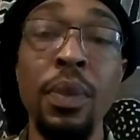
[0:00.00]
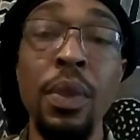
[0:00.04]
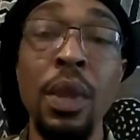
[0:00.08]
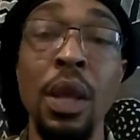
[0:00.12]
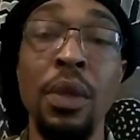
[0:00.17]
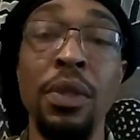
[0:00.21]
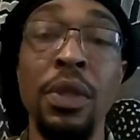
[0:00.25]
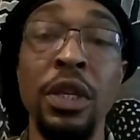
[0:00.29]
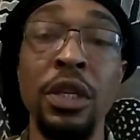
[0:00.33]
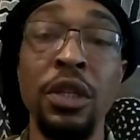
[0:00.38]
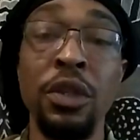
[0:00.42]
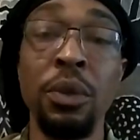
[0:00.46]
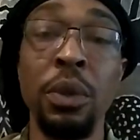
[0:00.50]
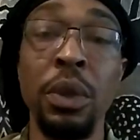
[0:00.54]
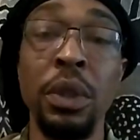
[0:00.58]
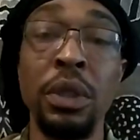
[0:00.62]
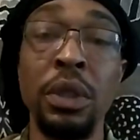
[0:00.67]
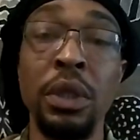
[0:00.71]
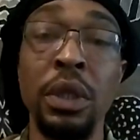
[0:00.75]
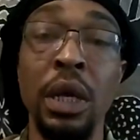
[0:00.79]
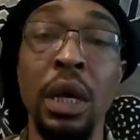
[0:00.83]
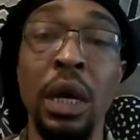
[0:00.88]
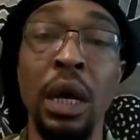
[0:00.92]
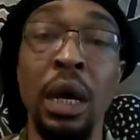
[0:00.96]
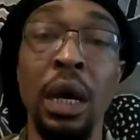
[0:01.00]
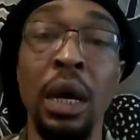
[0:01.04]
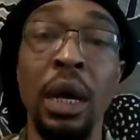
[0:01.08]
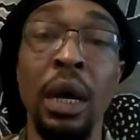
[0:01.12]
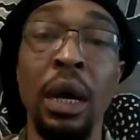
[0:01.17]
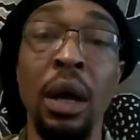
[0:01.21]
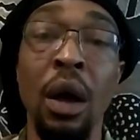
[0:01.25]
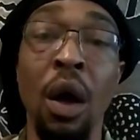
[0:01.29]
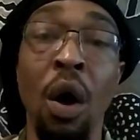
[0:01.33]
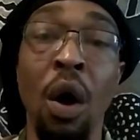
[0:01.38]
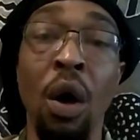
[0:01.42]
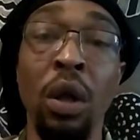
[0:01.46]
This was
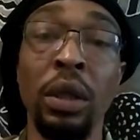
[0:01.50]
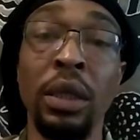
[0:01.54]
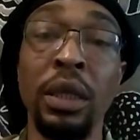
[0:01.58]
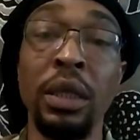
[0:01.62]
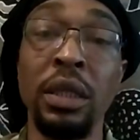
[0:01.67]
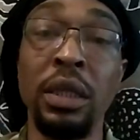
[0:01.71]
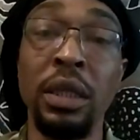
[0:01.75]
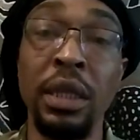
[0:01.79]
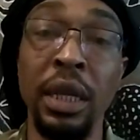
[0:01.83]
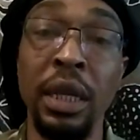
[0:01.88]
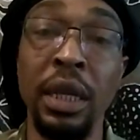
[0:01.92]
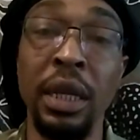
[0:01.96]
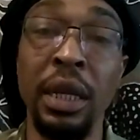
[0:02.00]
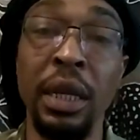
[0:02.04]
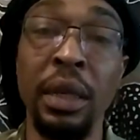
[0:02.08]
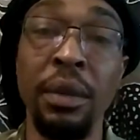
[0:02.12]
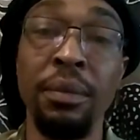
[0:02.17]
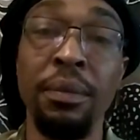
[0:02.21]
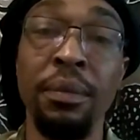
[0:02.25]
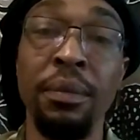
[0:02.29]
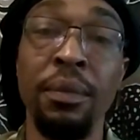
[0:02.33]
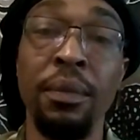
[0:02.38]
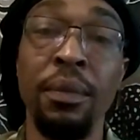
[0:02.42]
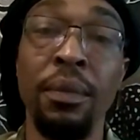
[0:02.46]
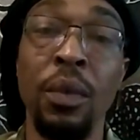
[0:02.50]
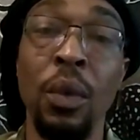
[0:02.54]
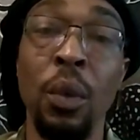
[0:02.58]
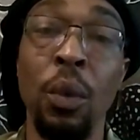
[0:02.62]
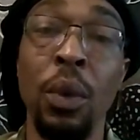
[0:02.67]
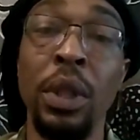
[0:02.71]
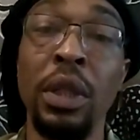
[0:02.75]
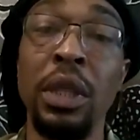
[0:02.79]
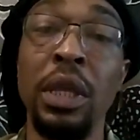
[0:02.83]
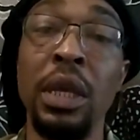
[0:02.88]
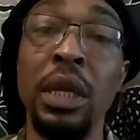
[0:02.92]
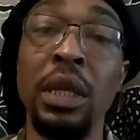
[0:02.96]
all intended
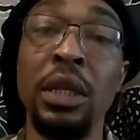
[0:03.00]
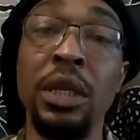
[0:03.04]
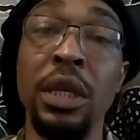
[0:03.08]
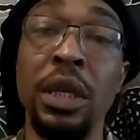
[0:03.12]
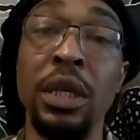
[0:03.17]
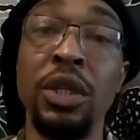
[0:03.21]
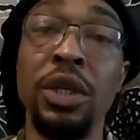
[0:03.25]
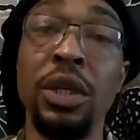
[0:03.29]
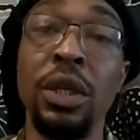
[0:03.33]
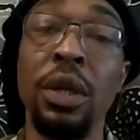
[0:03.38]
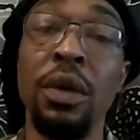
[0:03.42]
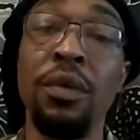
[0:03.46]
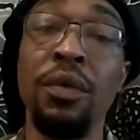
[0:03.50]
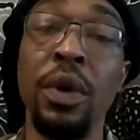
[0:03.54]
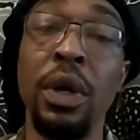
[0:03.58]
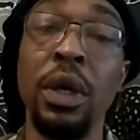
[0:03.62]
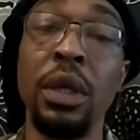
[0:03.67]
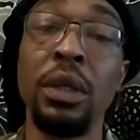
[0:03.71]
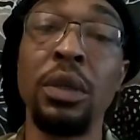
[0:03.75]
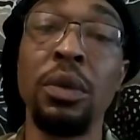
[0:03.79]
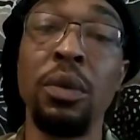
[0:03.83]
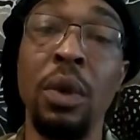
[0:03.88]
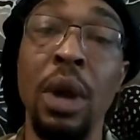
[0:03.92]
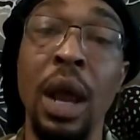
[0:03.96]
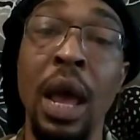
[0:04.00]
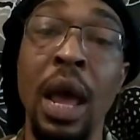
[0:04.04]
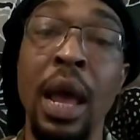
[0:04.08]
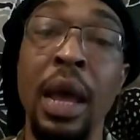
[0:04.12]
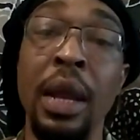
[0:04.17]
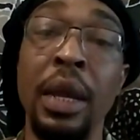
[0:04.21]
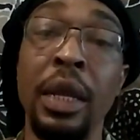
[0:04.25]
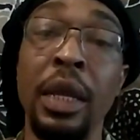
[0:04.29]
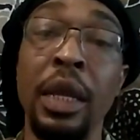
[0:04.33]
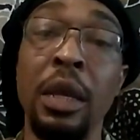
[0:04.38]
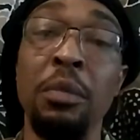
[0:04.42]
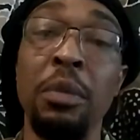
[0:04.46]
with the intention of us
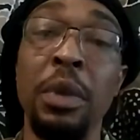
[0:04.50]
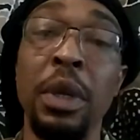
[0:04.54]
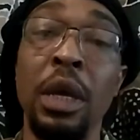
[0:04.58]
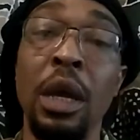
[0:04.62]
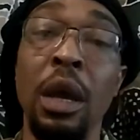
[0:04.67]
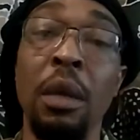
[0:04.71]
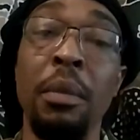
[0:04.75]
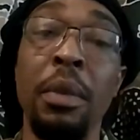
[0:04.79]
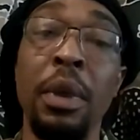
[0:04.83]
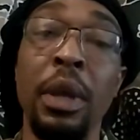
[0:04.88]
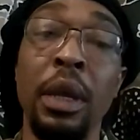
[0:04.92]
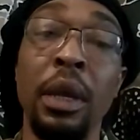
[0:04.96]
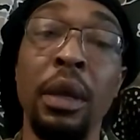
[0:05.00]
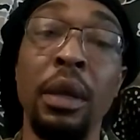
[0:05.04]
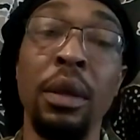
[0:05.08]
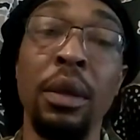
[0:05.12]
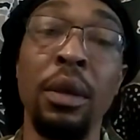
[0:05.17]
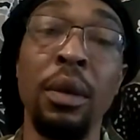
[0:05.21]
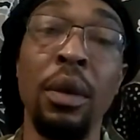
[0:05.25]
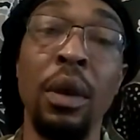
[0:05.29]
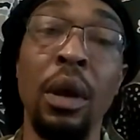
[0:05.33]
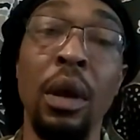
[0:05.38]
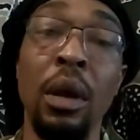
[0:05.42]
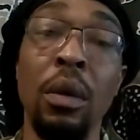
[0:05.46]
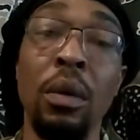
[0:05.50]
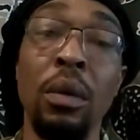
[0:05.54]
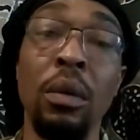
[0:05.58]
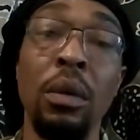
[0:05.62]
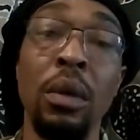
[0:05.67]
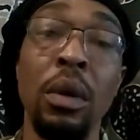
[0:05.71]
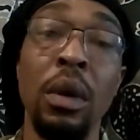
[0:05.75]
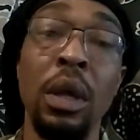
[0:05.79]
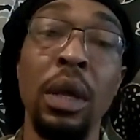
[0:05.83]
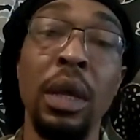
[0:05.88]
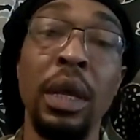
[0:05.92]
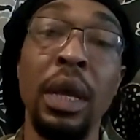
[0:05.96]
rioting and becoming,
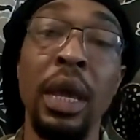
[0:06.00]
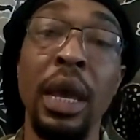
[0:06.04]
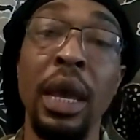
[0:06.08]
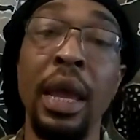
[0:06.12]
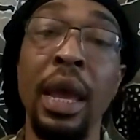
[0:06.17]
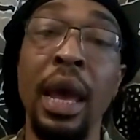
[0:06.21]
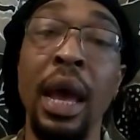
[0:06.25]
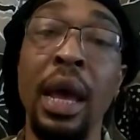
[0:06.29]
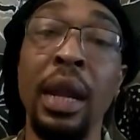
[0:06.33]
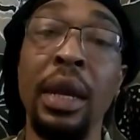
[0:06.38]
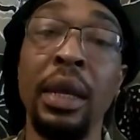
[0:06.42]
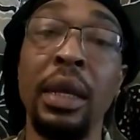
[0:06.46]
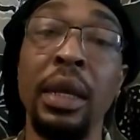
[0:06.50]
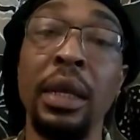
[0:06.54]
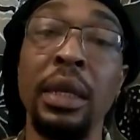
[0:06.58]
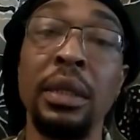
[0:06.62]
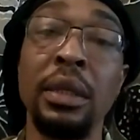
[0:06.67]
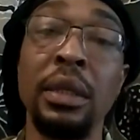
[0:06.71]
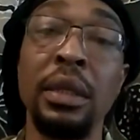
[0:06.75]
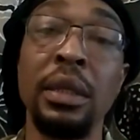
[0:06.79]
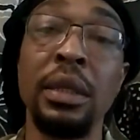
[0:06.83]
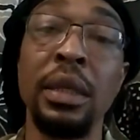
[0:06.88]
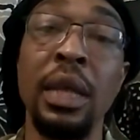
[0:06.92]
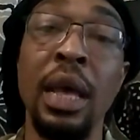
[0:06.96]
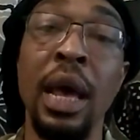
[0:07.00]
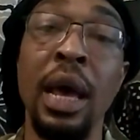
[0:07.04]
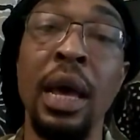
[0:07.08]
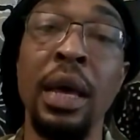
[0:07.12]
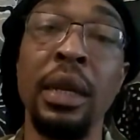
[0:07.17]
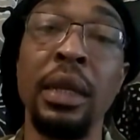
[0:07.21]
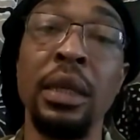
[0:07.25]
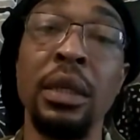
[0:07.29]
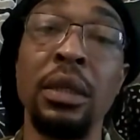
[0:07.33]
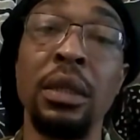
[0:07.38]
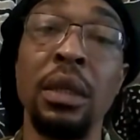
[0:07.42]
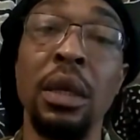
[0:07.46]
chaotic in
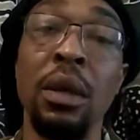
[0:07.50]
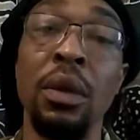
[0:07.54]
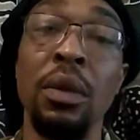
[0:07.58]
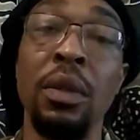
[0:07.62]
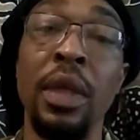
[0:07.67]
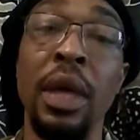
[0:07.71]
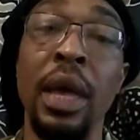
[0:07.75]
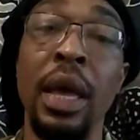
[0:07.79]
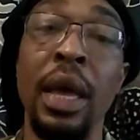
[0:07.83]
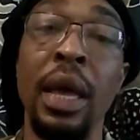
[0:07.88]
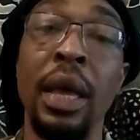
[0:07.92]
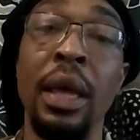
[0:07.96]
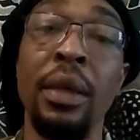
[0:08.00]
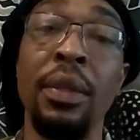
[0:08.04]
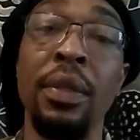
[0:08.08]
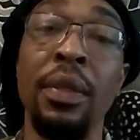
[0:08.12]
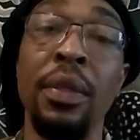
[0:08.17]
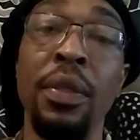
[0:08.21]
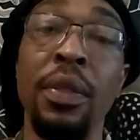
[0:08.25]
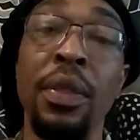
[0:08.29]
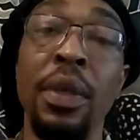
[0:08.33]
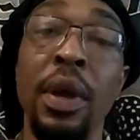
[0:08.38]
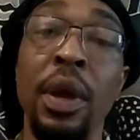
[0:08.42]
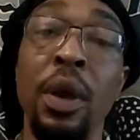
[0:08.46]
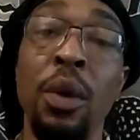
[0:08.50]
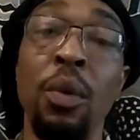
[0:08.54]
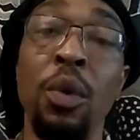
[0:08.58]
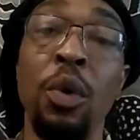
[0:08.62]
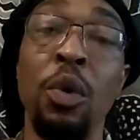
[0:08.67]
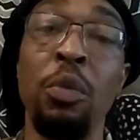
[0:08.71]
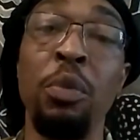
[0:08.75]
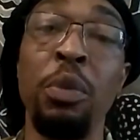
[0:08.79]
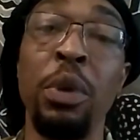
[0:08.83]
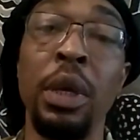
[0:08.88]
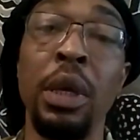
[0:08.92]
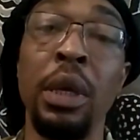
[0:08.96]
society so that there
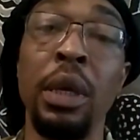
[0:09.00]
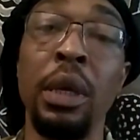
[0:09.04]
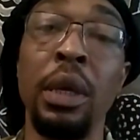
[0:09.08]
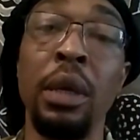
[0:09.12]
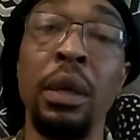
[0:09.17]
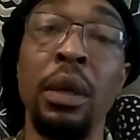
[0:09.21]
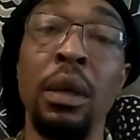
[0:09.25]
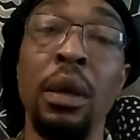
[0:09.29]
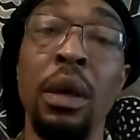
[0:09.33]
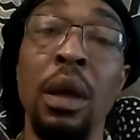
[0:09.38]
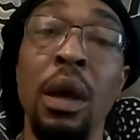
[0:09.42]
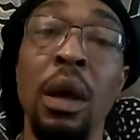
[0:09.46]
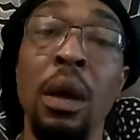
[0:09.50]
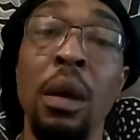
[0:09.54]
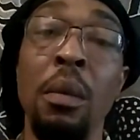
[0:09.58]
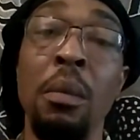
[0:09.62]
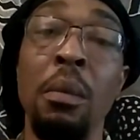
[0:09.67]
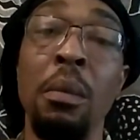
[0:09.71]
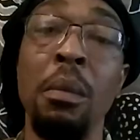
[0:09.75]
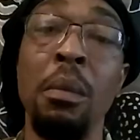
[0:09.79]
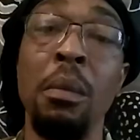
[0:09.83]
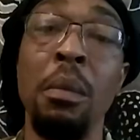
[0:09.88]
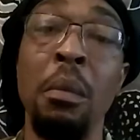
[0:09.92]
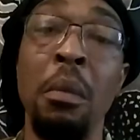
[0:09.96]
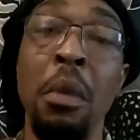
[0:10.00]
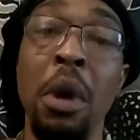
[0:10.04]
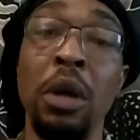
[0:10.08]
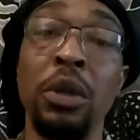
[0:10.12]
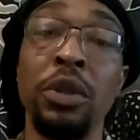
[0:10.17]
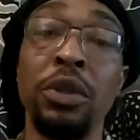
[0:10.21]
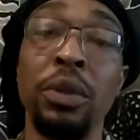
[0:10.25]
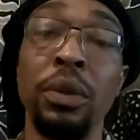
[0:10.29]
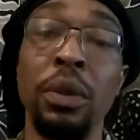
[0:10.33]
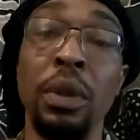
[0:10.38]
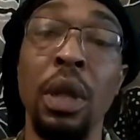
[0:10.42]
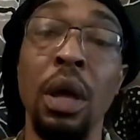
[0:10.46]
will be
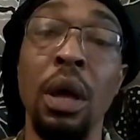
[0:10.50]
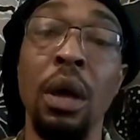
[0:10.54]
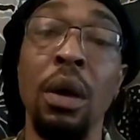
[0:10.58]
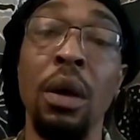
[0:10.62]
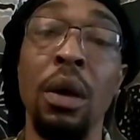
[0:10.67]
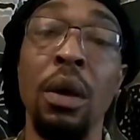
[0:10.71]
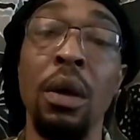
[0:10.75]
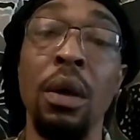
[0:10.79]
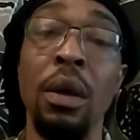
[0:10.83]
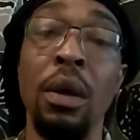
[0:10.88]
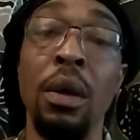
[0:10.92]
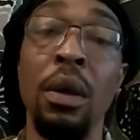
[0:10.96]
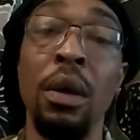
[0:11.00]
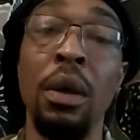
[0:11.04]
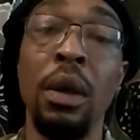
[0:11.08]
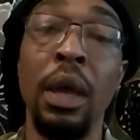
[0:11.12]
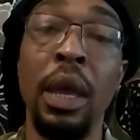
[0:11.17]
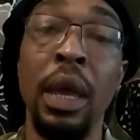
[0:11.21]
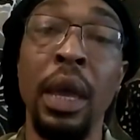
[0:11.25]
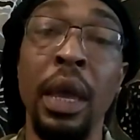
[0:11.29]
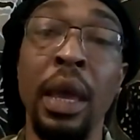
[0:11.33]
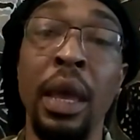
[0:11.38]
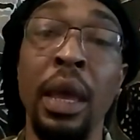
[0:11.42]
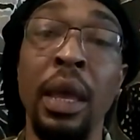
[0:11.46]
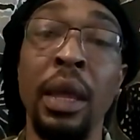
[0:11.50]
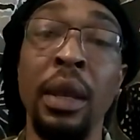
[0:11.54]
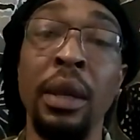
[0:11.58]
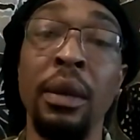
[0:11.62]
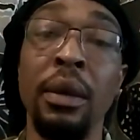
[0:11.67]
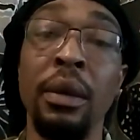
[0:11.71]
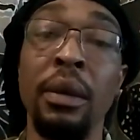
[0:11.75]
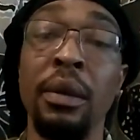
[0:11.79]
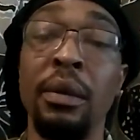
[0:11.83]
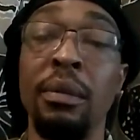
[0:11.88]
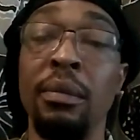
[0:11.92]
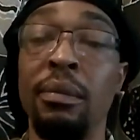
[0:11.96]
martial law.
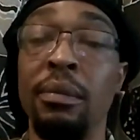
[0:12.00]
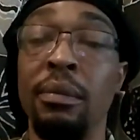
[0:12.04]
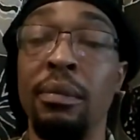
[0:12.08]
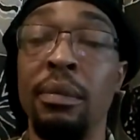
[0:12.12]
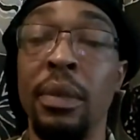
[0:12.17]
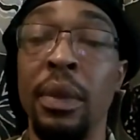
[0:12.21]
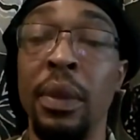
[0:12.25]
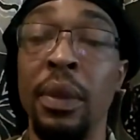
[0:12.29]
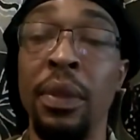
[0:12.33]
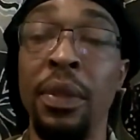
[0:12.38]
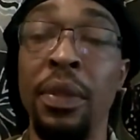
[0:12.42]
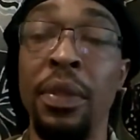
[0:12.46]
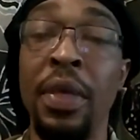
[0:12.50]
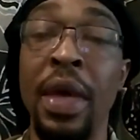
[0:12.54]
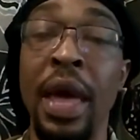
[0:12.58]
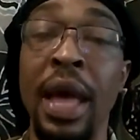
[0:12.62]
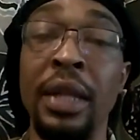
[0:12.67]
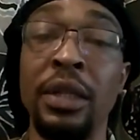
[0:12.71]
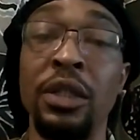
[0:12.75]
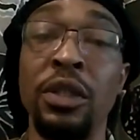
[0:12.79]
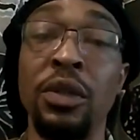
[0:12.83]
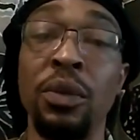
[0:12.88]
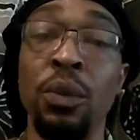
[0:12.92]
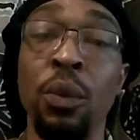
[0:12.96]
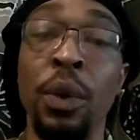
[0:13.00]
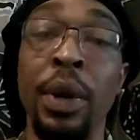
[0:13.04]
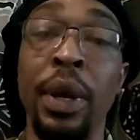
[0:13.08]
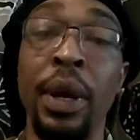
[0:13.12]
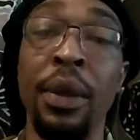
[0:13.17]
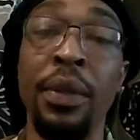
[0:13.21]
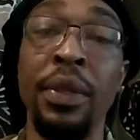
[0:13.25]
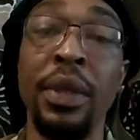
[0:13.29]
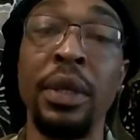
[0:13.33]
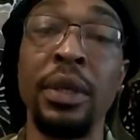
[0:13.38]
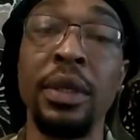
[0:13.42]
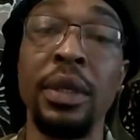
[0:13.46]
And that's
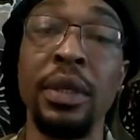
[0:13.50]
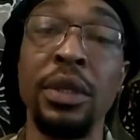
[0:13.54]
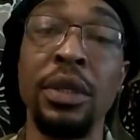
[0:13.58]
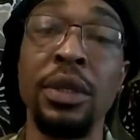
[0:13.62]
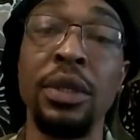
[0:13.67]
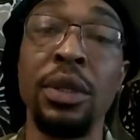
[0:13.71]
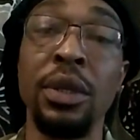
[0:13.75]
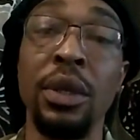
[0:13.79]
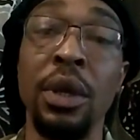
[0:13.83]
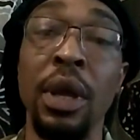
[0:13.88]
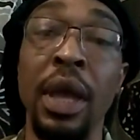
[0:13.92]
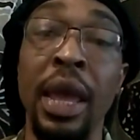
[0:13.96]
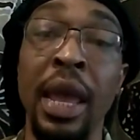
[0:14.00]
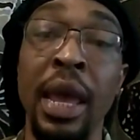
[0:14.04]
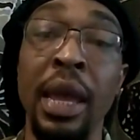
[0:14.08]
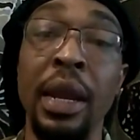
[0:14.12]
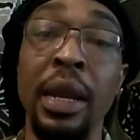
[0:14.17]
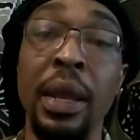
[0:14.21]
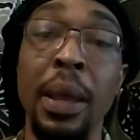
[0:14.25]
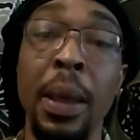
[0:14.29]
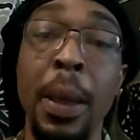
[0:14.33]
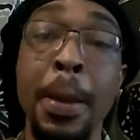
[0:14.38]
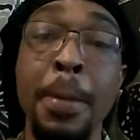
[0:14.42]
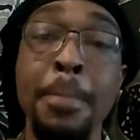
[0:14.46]
where this is headed